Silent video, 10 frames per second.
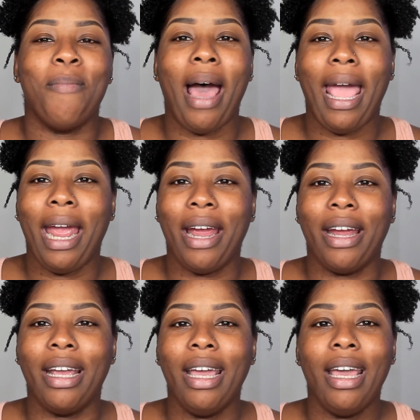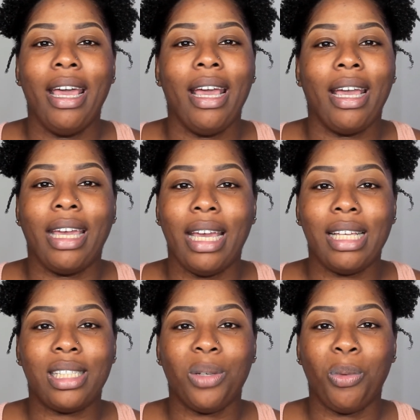my hair
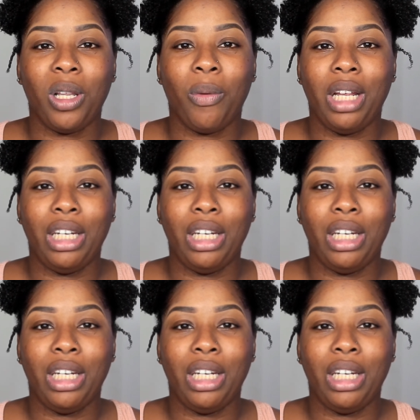gets really, really